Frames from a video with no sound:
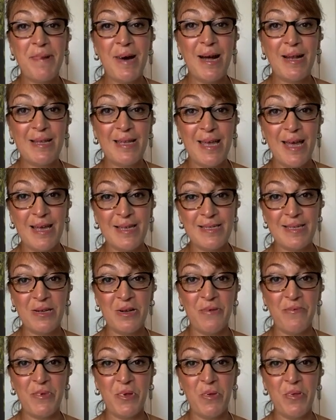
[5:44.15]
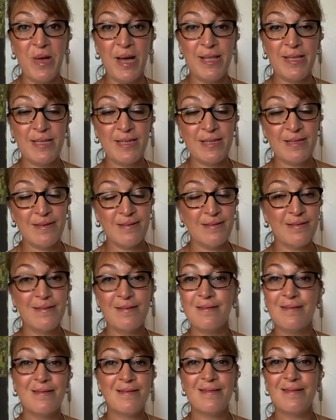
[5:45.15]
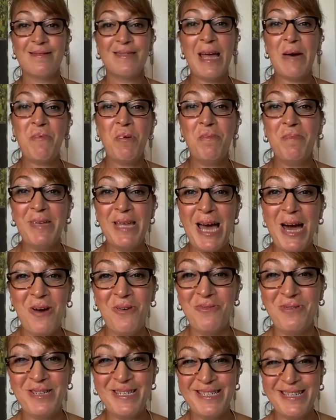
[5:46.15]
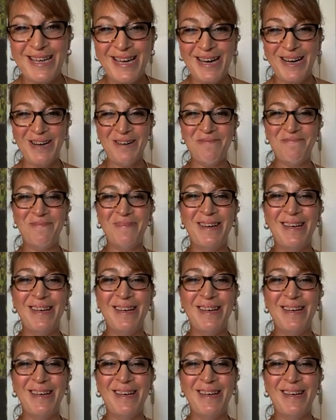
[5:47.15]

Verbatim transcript: podcast interview that's that will be out um,